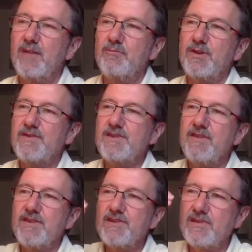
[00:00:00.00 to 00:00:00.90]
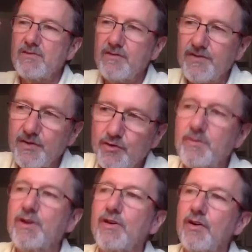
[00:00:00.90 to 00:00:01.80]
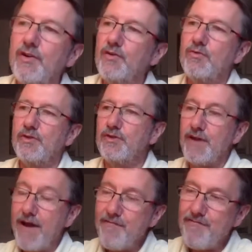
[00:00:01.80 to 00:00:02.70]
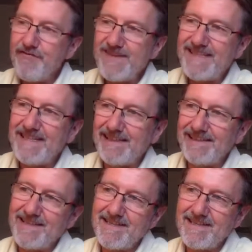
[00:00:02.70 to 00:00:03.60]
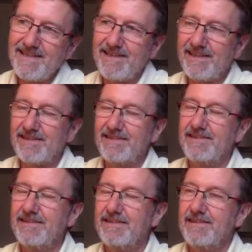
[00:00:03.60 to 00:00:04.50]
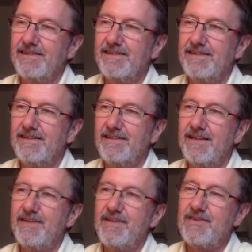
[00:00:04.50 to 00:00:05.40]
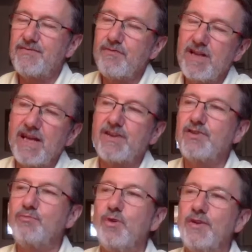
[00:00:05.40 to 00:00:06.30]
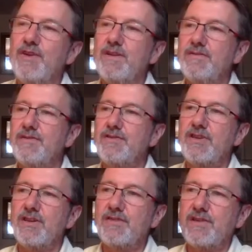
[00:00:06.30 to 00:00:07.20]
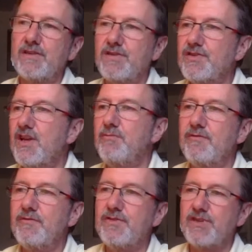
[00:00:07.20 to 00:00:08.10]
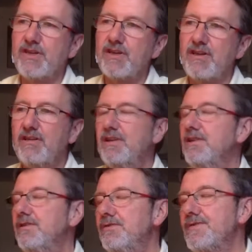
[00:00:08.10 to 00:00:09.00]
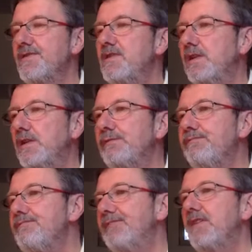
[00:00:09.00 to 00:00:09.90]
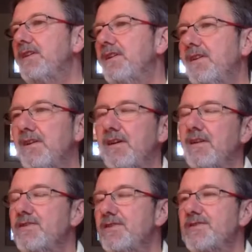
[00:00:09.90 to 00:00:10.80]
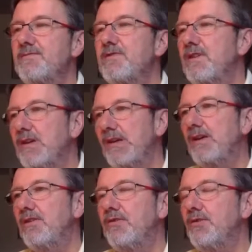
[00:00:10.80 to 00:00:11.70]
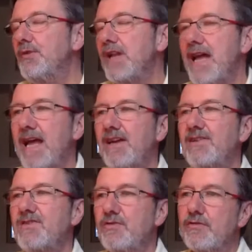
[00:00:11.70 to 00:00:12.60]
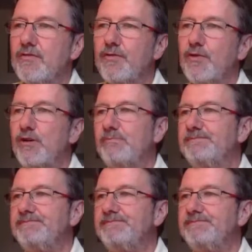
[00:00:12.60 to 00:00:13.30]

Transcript: Because eventually you're going to go beyond what you're physically seeing. And then just relax your body in the chair. Take the shape of the chair you're sitting in and just relax your form.